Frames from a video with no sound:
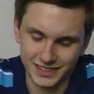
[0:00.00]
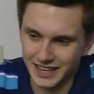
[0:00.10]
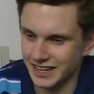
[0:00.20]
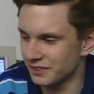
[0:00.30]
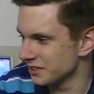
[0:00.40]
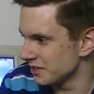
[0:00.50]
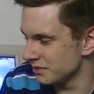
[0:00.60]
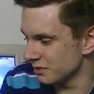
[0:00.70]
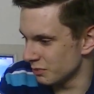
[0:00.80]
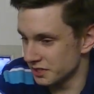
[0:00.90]
I don't
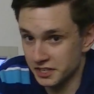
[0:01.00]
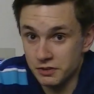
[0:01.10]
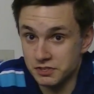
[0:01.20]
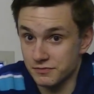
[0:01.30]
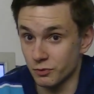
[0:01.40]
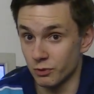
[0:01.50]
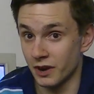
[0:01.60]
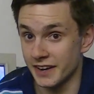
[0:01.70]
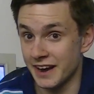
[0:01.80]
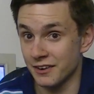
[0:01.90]
know what to use it for
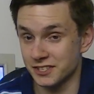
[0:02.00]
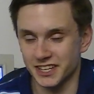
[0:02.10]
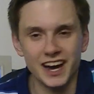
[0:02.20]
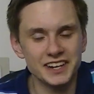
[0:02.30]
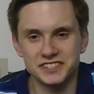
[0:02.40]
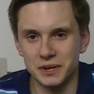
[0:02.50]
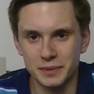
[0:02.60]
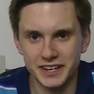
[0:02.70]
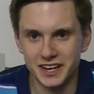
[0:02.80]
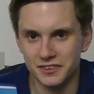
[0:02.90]
right now because I got so
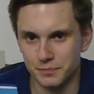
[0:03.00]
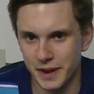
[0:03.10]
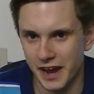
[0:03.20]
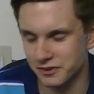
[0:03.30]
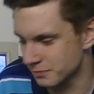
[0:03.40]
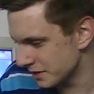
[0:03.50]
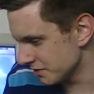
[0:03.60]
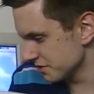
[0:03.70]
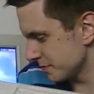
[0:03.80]
many other Packard Bells.